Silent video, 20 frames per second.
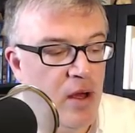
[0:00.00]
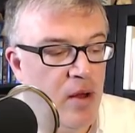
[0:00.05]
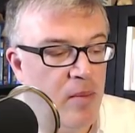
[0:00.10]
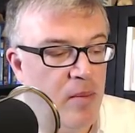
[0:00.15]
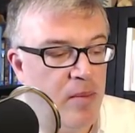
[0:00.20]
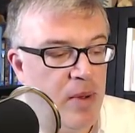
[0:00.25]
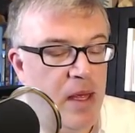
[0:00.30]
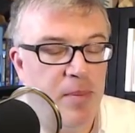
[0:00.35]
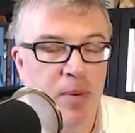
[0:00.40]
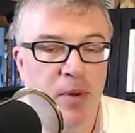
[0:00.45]

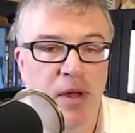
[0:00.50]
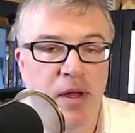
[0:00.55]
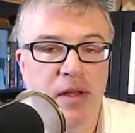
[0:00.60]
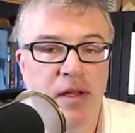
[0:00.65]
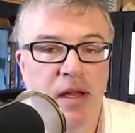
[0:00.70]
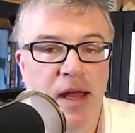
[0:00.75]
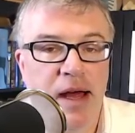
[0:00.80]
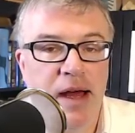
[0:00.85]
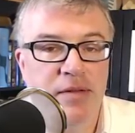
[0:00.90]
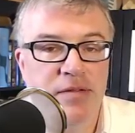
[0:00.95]
people in
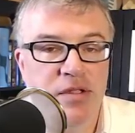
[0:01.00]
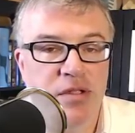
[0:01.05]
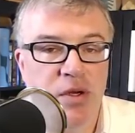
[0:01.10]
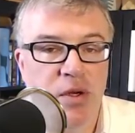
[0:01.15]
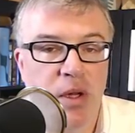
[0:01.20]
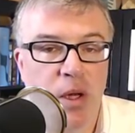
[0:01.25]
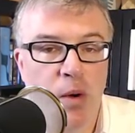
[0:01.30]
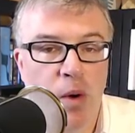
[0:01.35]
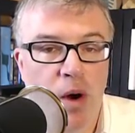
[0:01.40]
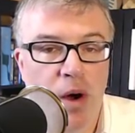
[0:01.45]
the live
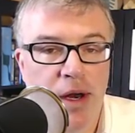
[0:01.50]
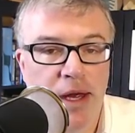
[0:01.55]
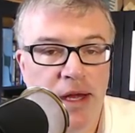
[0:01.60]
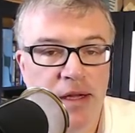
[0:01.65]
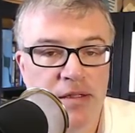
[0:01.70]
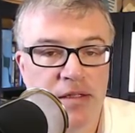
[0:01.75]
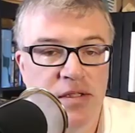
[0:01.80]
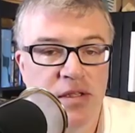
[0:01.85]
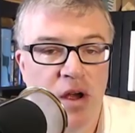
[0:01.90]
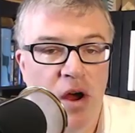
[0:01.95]
studio
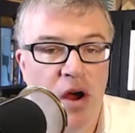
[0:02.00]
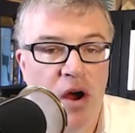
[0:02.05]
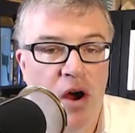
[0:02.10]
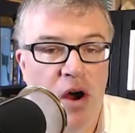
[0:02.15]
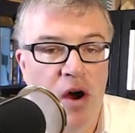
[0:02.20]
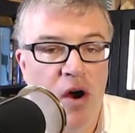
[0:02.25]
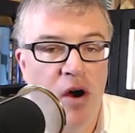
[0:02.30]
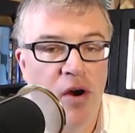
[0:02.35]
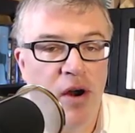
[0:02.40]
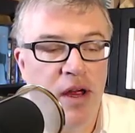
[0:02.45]
audience
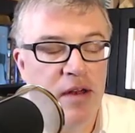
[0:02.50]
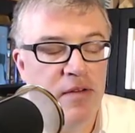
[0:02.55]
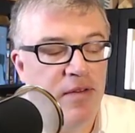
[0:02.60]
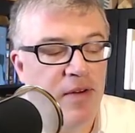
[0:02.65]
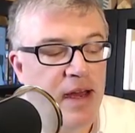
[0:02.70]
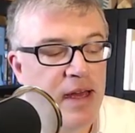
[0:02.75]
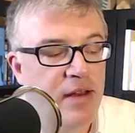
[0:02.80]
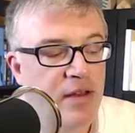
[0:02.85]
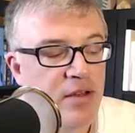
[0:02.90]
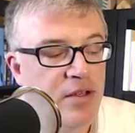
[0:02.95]
are
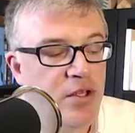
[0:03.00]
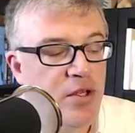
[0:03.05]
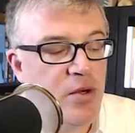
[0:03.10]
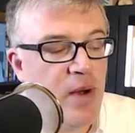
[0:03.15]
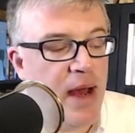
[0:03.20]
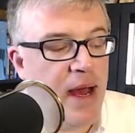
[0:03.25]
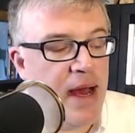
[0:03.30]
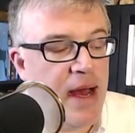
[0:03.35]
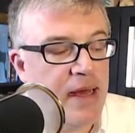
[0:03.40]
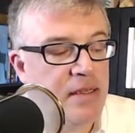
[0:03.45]
invited
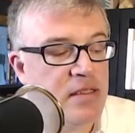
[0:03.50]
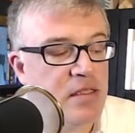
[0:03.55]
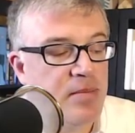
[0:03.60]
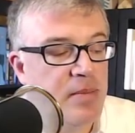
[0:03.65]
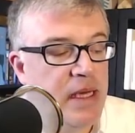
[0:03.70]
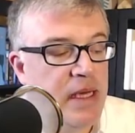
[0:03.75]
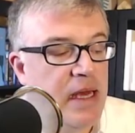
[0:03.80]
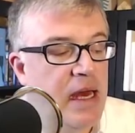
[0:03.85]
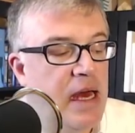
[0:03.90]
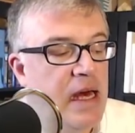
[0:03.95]
to ask
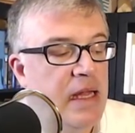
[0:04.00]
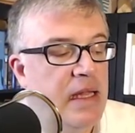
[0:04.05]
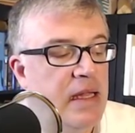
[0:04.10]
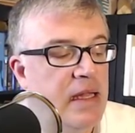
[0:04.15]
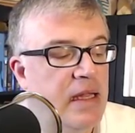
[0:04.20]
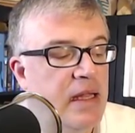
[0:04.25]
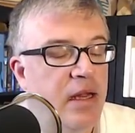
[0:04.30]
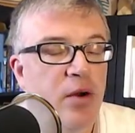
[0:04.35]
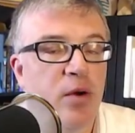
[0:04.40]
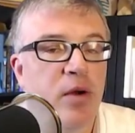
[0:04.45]
me
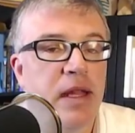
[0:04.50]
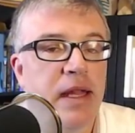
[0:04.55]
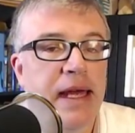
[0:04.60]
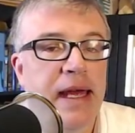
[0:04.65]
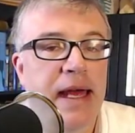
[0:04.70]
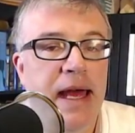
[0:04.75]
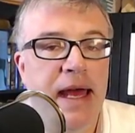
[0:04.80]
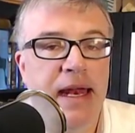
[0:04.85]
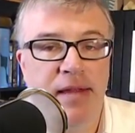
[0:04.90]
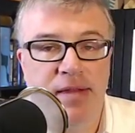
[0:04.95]

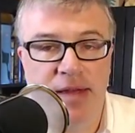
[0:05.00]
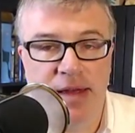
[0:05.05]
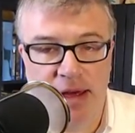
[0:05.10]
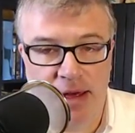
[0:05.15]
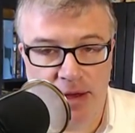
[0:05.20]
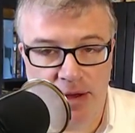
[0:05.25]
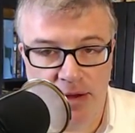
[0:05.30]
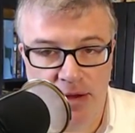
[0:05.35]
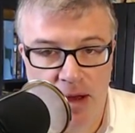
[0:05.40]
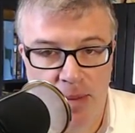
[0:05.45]
literally
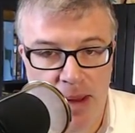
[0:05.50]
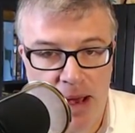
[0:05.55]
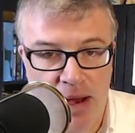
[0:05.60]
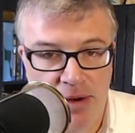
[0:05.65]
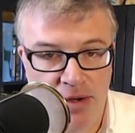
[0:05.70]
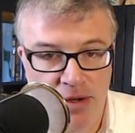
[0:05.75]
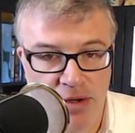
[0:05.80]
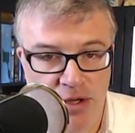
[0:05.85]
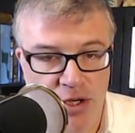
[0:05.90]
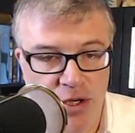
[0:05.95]
anything
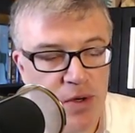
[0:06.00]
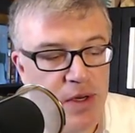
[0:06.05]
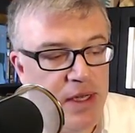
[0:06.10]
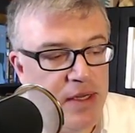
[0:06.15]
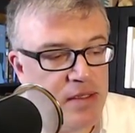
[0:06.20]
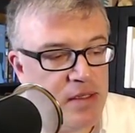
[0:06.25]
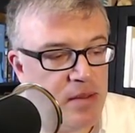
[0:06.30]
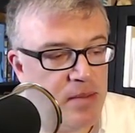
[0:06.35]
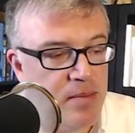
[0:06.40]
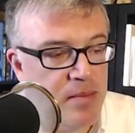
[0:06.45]
about
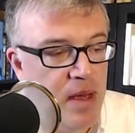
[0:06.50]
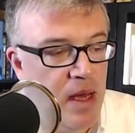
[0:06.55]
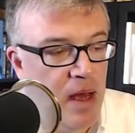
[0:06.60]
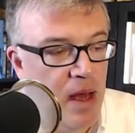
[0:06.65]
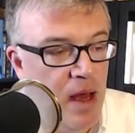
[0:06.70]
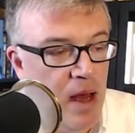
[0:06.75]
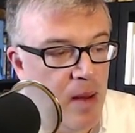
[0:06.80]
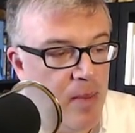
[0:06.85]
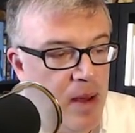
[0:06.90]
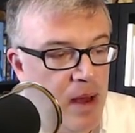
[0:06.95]
Judaism,
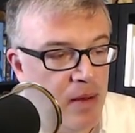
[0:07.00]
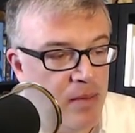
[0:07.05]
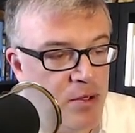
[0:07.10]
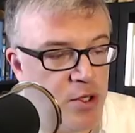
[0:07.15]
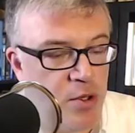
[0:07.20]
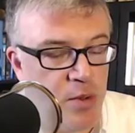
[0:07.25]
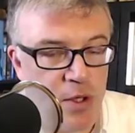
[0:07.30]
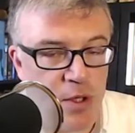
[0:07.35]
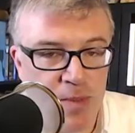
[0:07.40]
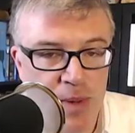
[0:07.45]
about
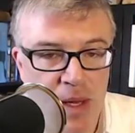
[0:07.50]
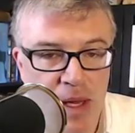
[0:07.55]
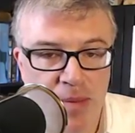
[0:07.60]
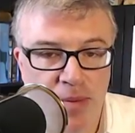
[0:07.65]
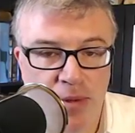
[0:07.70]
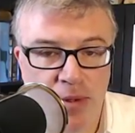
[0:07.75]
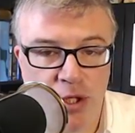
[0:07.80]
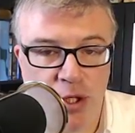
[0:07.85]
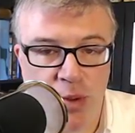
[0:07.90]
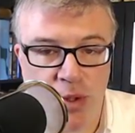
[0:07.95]
Jewish
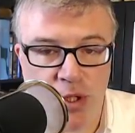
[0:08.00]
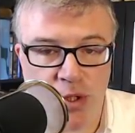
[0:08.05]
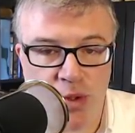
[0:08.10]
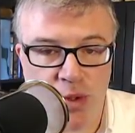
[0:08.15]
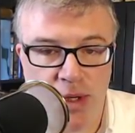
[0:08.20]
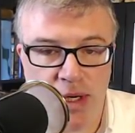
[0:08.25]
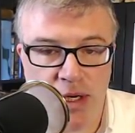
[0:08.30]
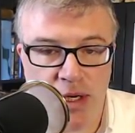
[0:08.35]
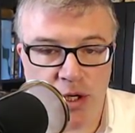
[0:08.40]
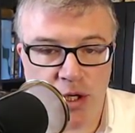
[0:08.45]
people, Jewish
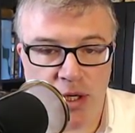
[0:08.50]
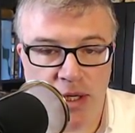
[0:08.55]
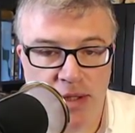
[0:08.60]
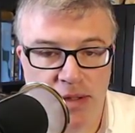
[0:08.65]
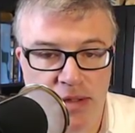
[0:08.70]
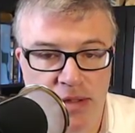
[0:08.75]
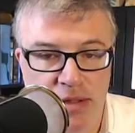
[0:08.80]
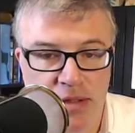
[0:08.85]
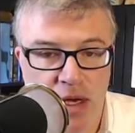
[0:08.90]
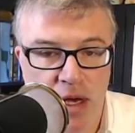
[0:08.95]

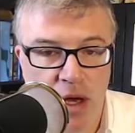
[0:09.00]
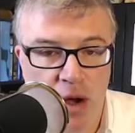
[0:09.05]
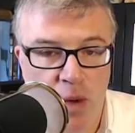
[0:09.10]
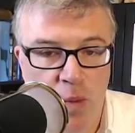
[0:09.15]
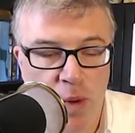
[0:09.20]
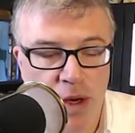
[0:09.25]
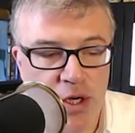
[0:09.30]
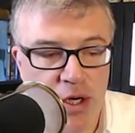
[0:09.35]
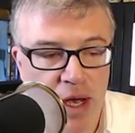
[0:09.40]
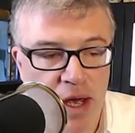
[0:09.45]
traditions,
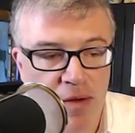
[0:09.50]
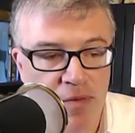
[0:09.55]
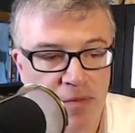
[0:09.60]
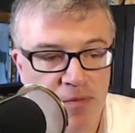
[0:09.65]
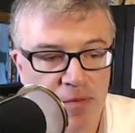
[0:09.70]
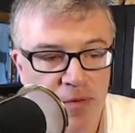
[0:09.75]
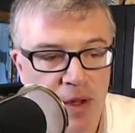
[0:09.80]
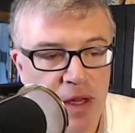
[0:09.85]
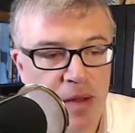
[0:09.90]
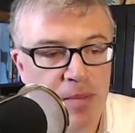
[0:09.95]
which I
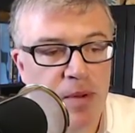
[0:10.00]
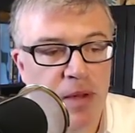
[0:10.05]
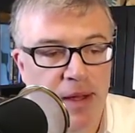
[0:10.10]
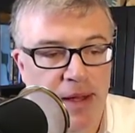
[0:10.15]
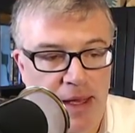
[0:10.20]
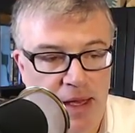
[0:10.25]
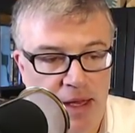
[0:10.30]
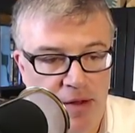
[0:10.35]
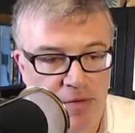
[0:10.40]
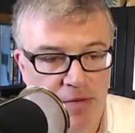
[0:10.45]
fully
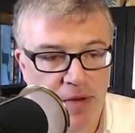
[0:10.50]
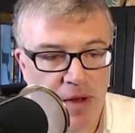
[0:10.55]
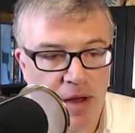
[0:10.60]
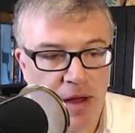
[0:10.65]
believe